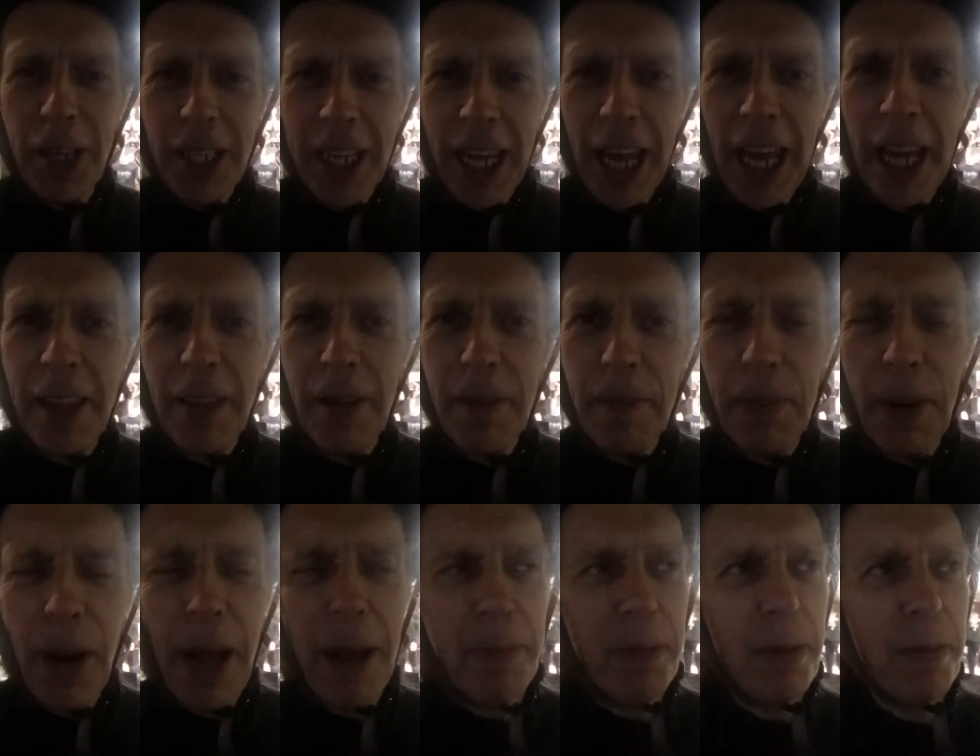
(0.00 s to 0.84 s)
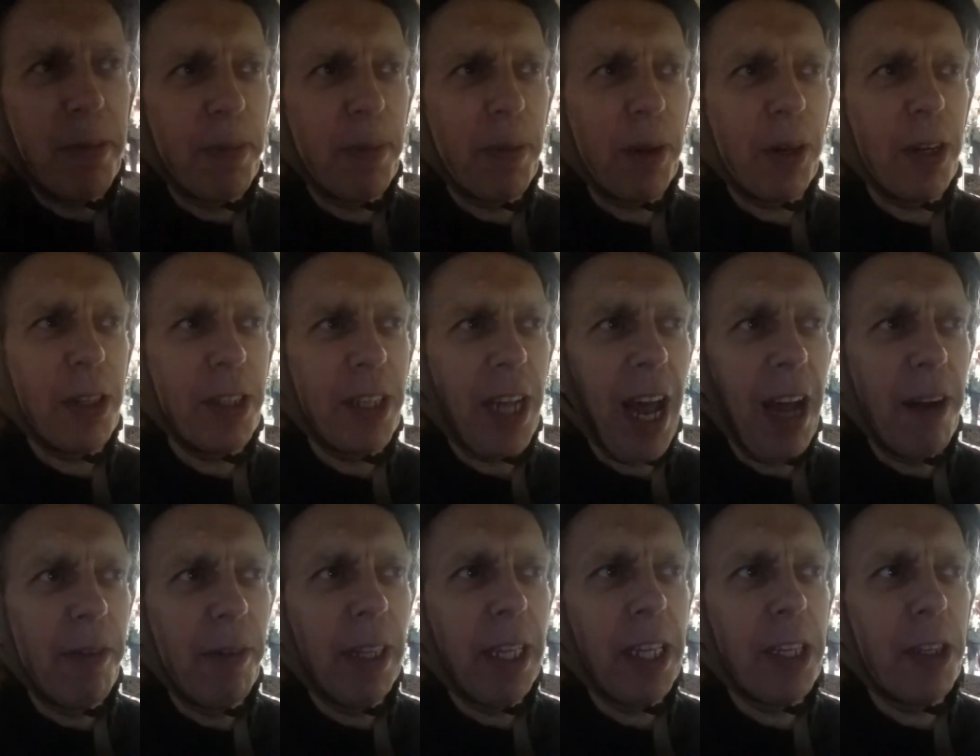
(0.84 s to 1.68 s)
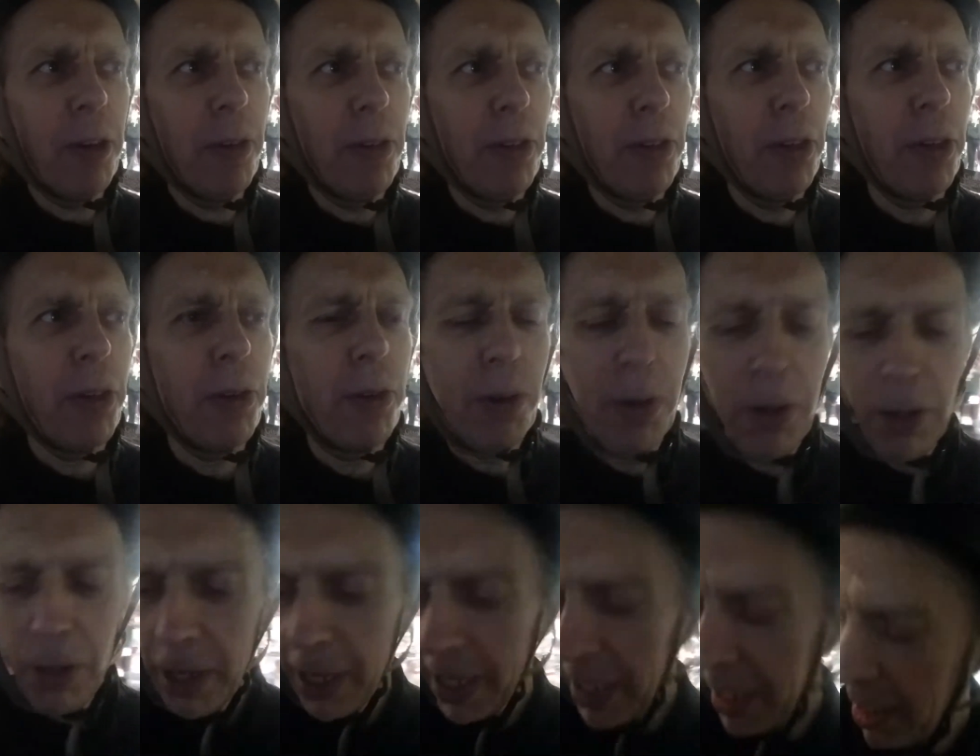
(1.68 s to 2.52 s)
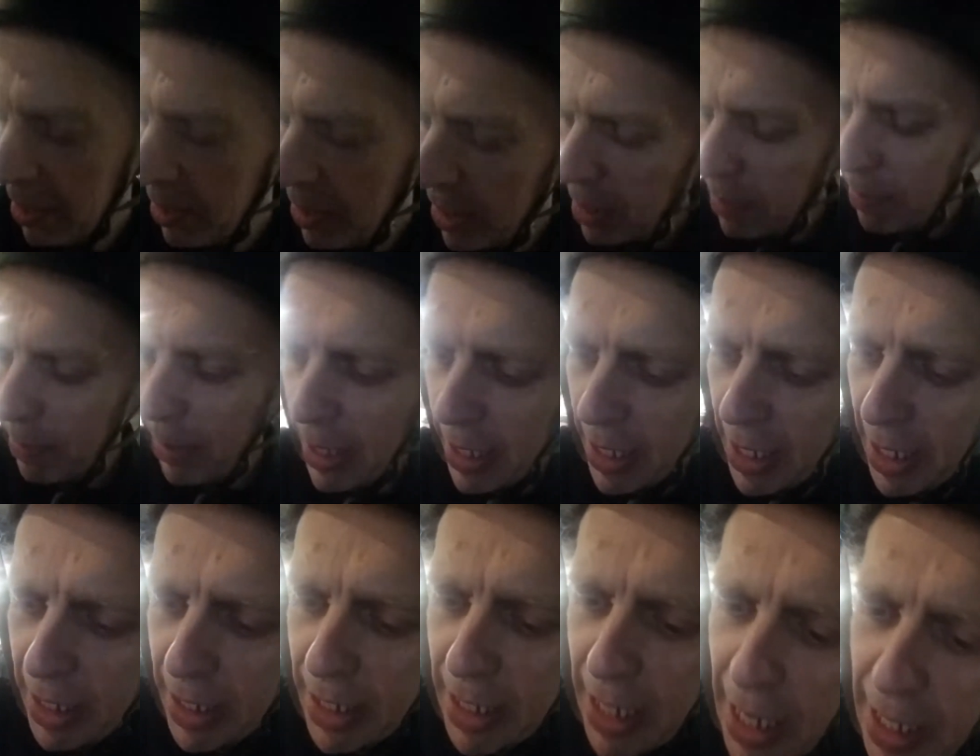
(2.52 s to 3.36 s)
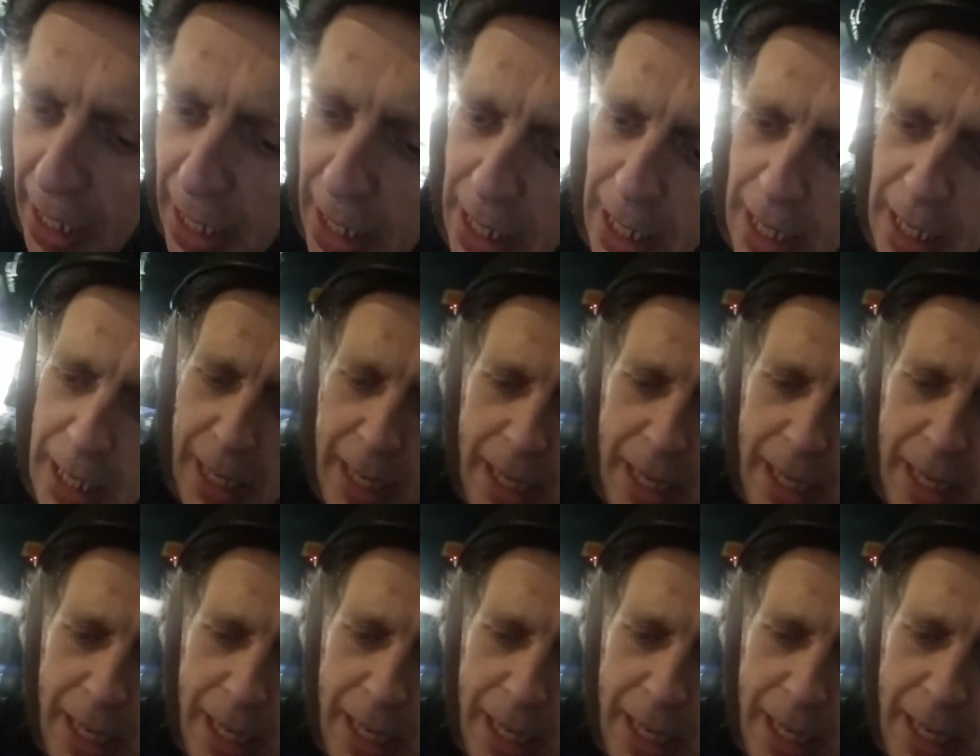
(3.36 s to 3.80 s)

and teasing problem, because I really don't know. Hold on, I'll get on this bike here a second.